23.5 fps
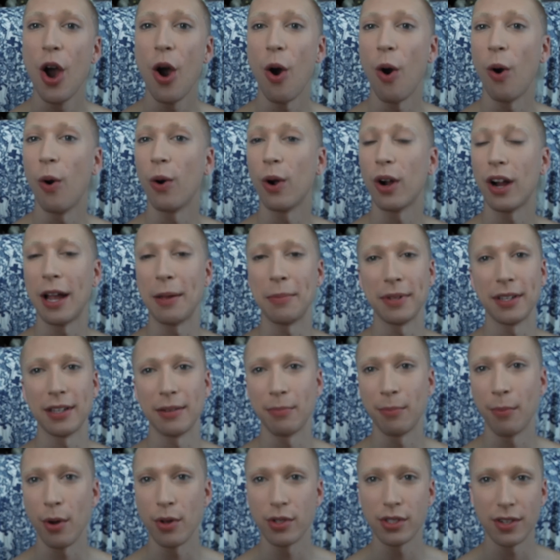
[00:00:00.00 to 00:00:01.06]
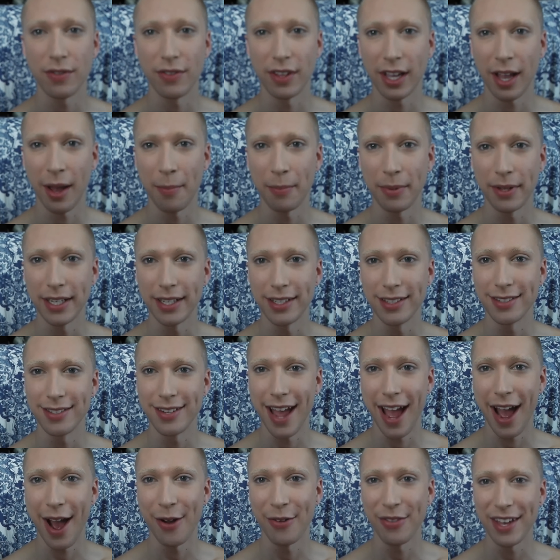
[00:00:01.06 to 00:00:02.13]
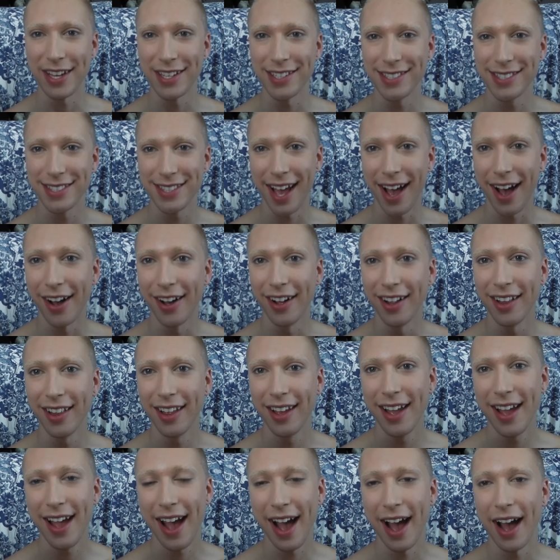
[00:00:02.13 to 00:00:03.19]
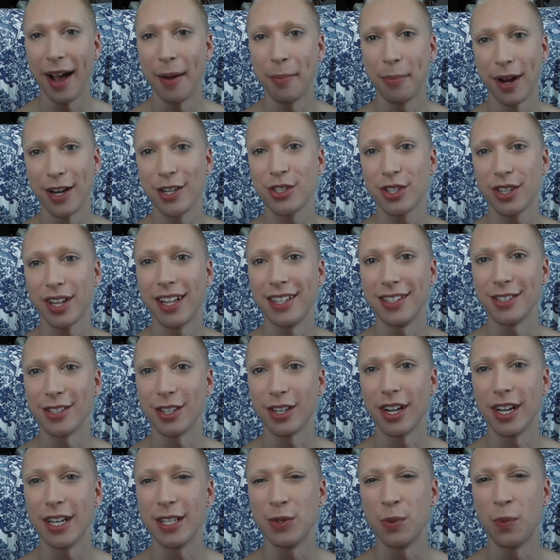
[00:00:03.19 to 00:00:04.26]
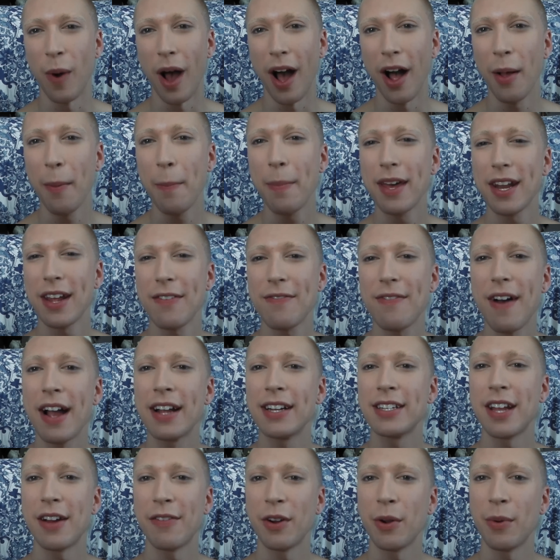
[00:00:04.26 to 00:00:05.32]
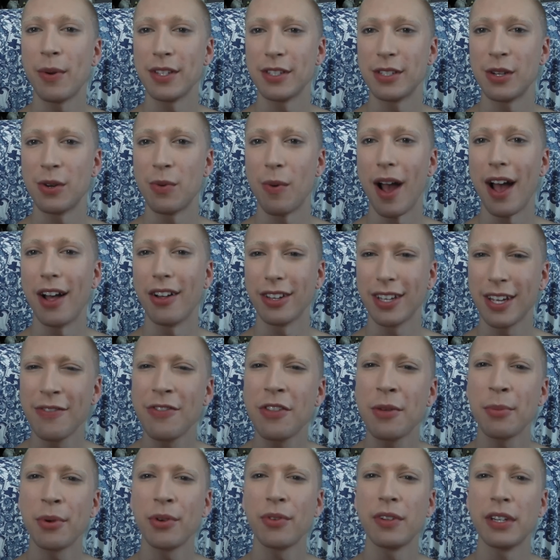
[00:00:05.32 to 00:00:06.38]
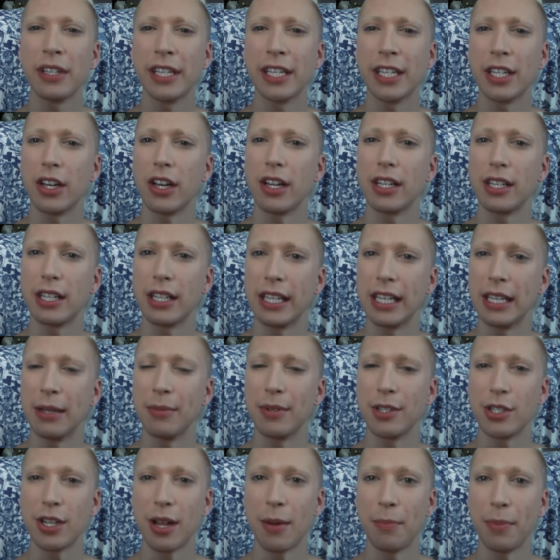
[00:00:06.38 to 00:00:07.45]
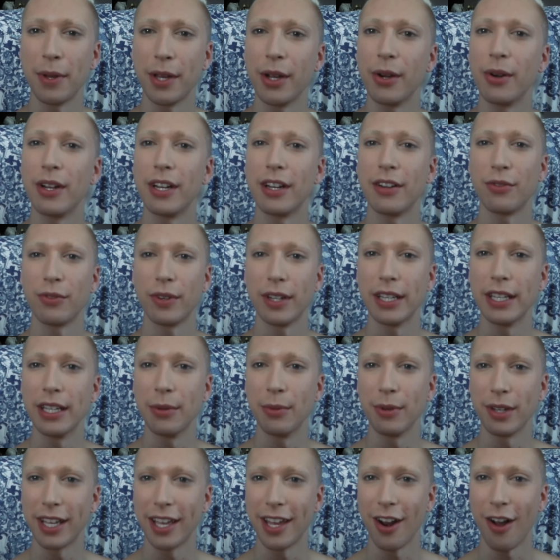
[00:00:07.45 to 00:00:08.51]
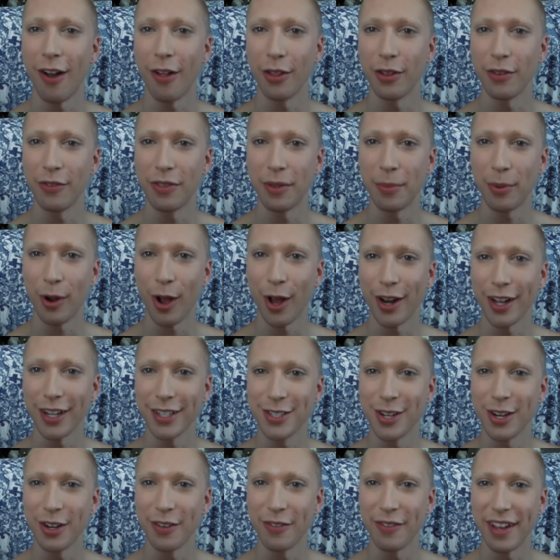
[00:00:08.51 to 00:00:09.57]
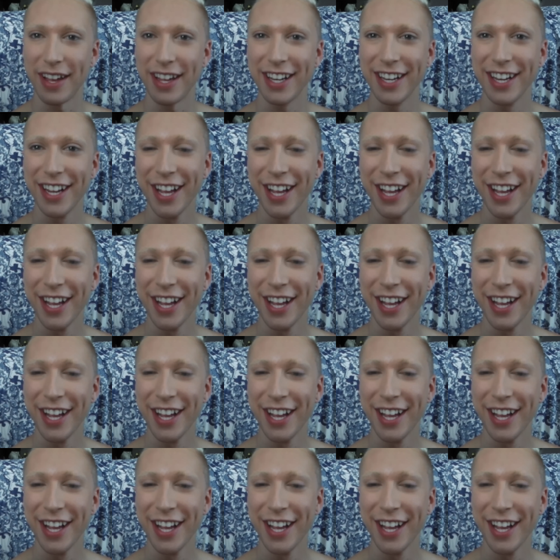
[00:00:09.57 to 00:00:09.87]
Or, I mean, most of the companies now, they sell brush cleanser as well, but I find every once in a while, give them a really good clean shampoo and it really will get all of the product out of it.